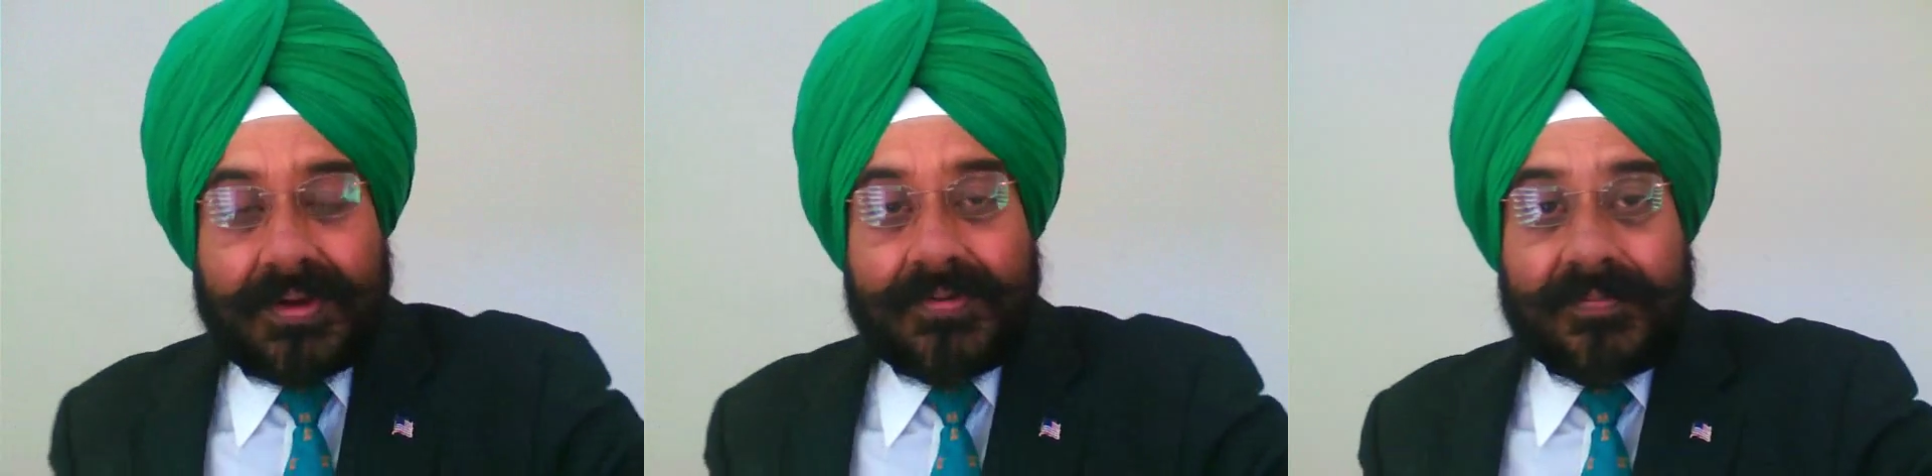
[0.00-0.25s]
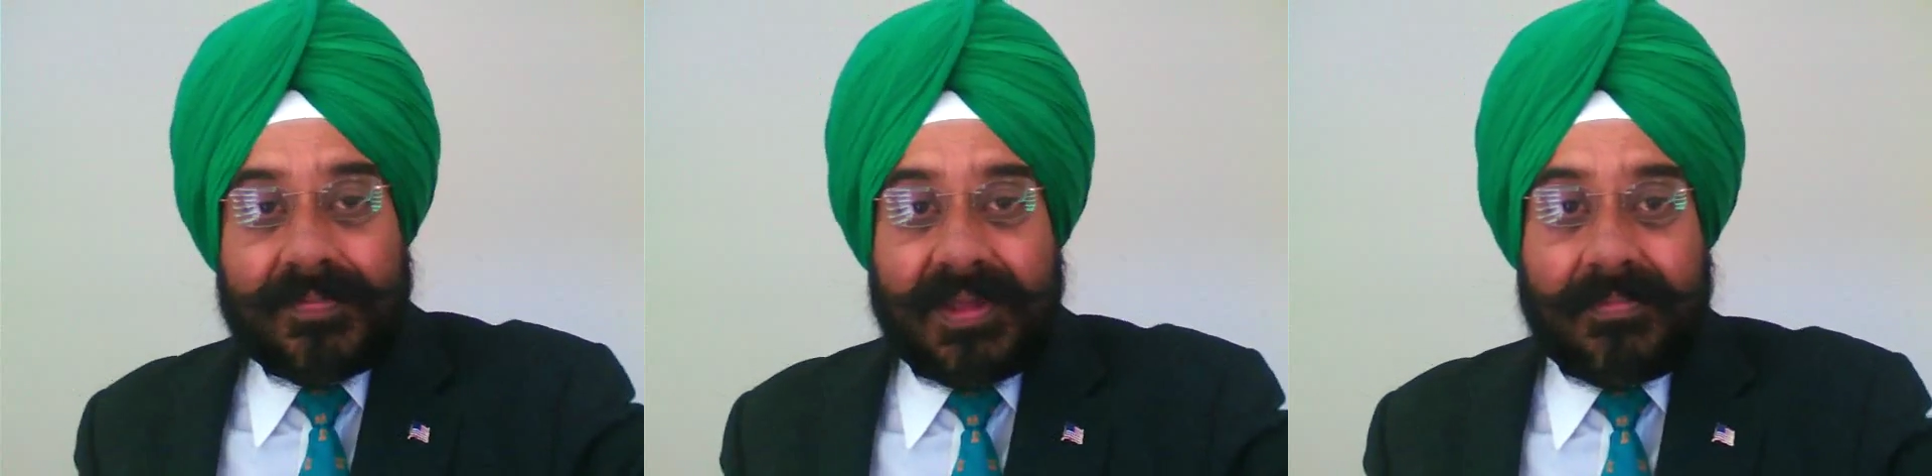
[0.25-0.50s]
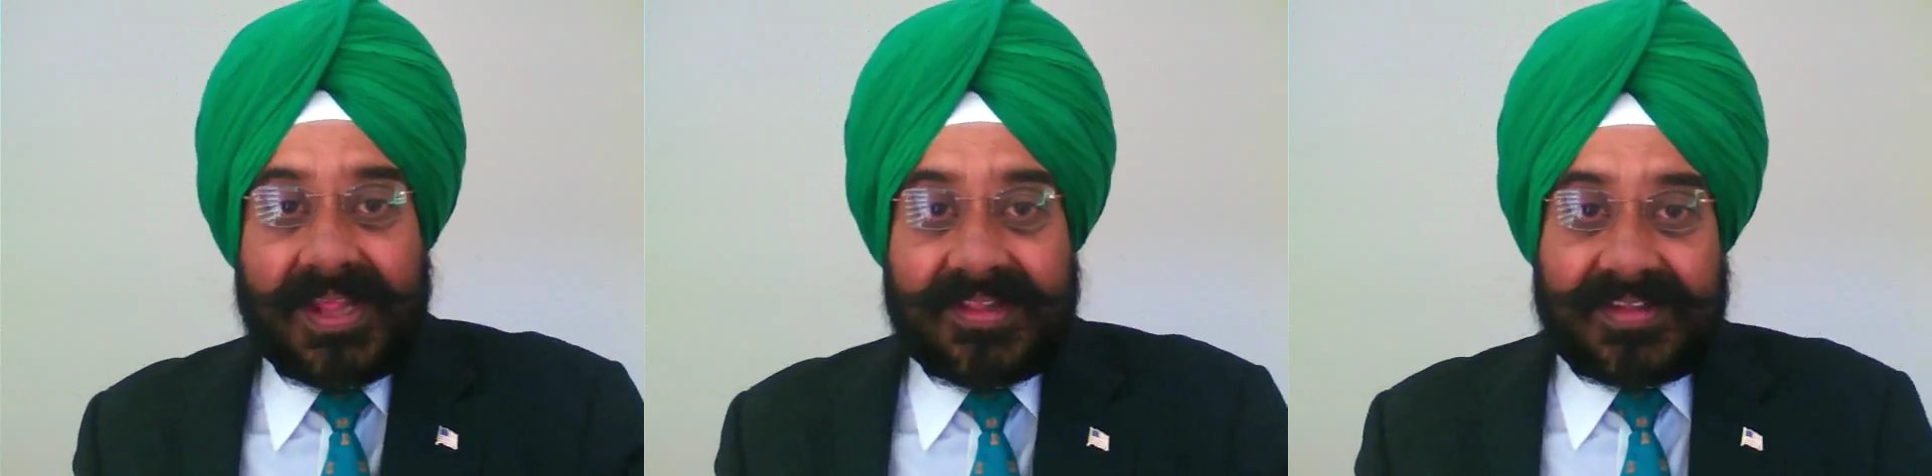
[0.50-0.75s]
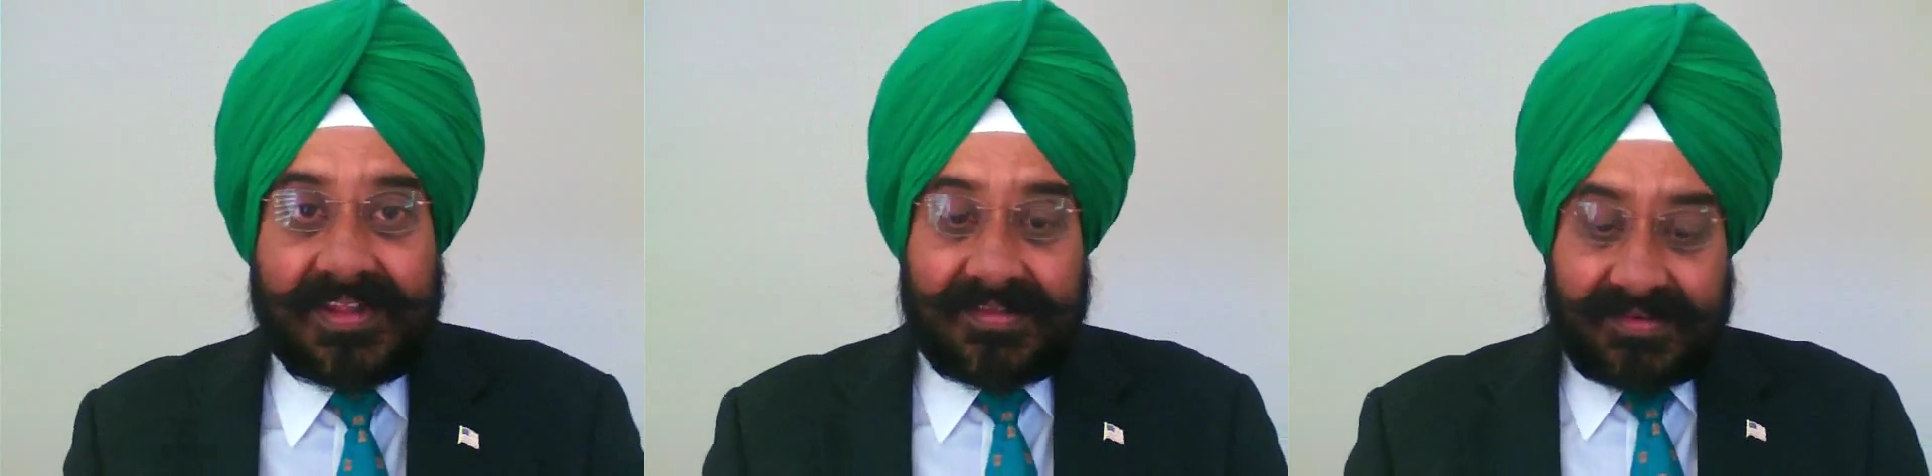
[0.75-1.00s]
down
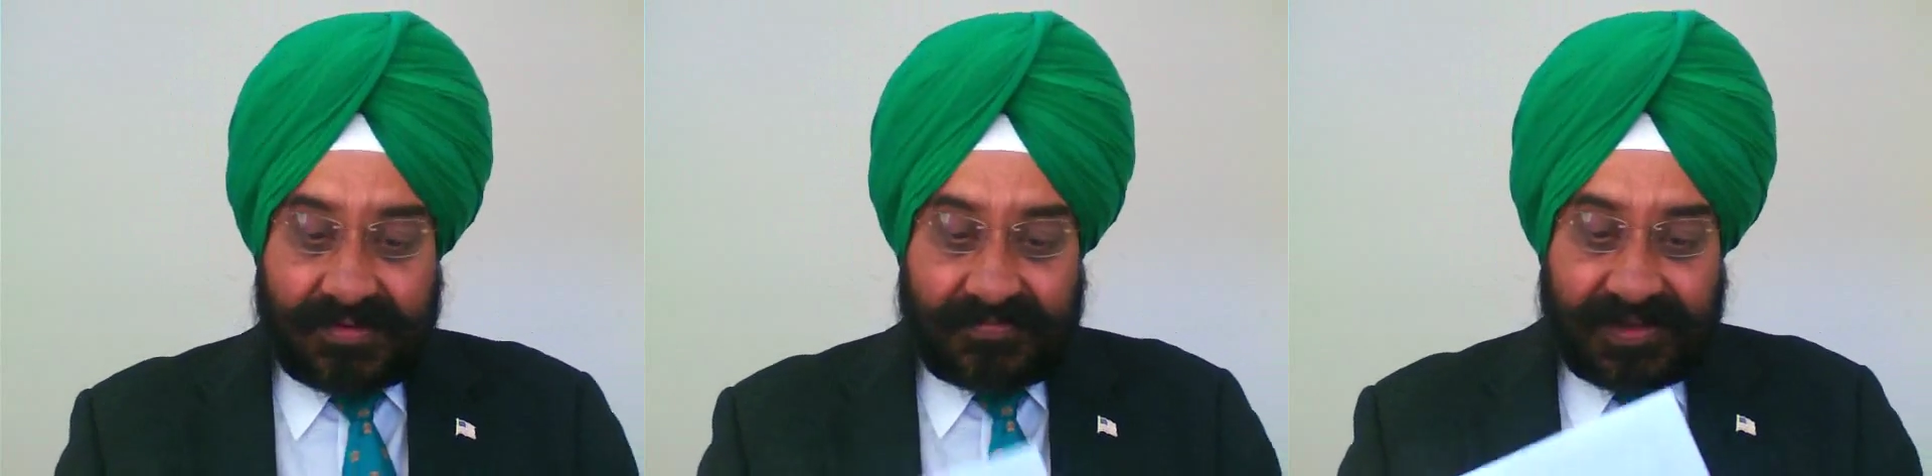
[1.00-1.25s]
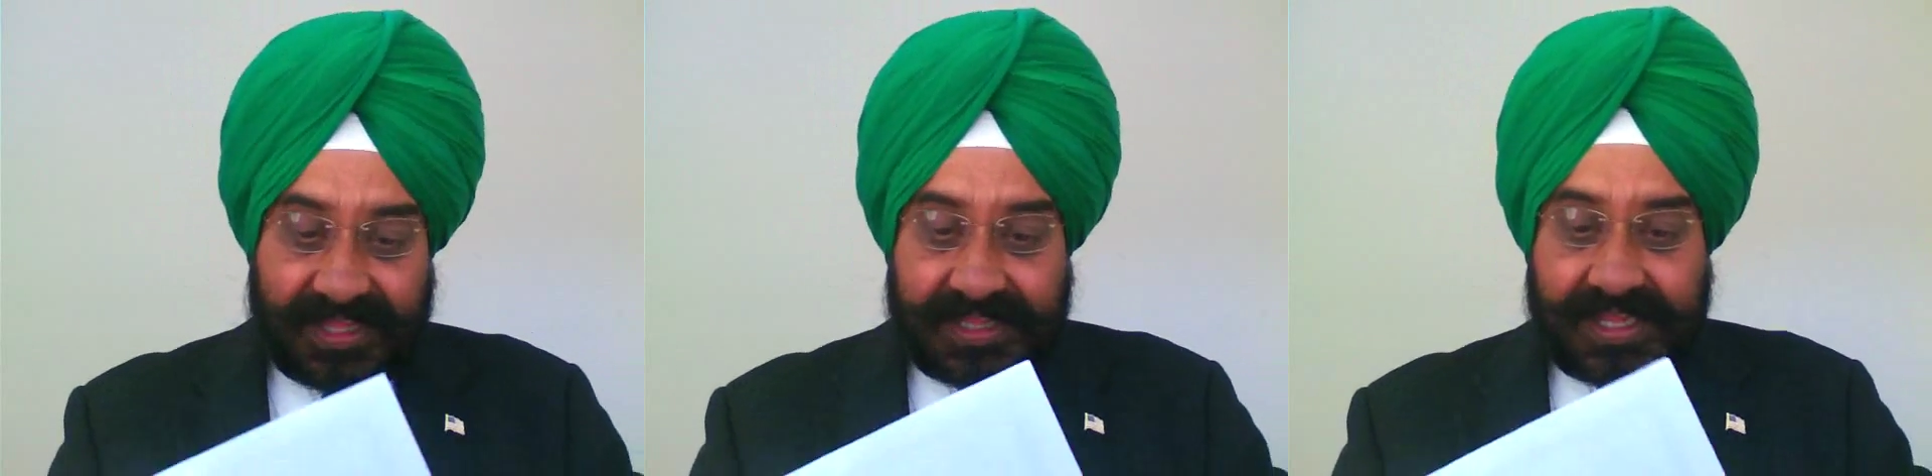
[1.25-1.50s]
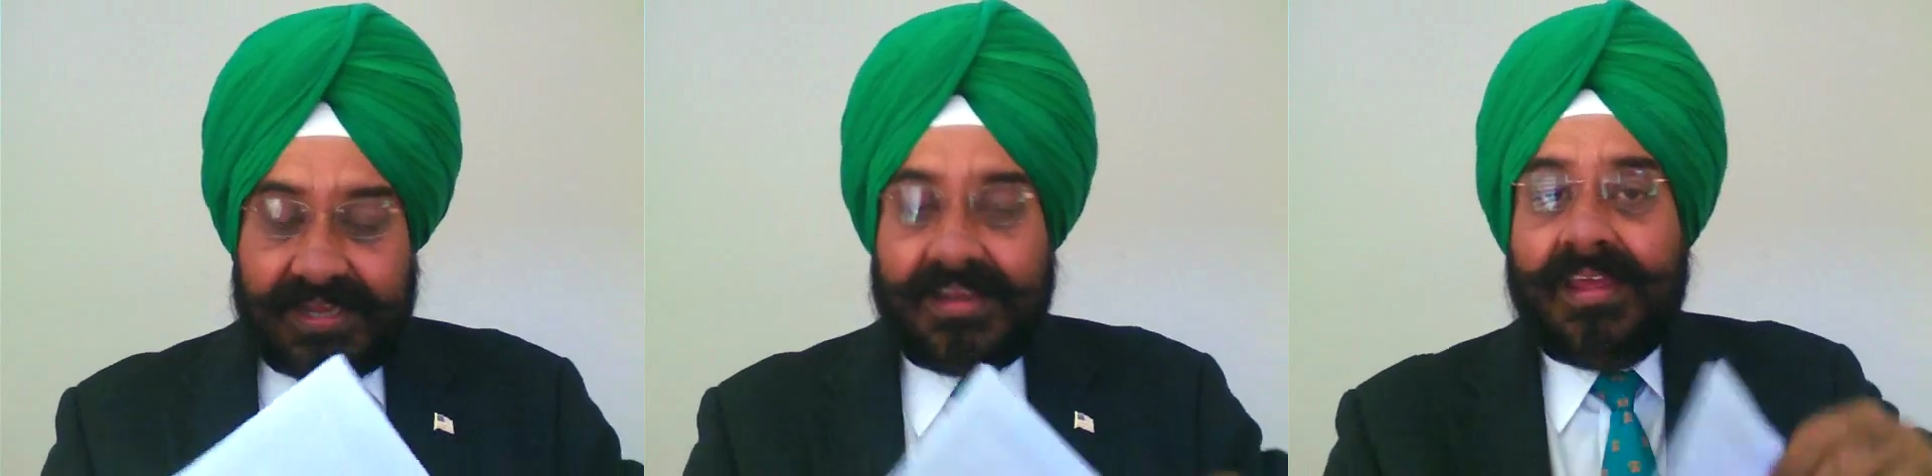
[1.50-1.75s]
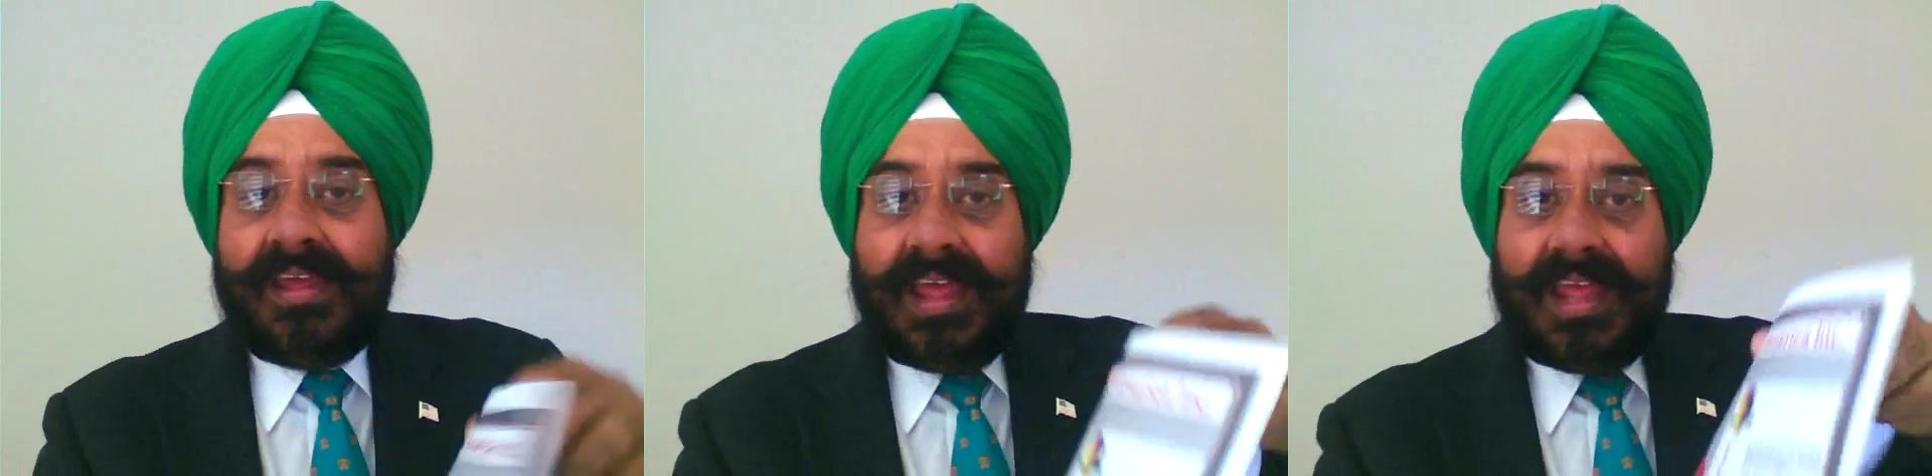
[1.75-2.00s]
payments and stuff like that.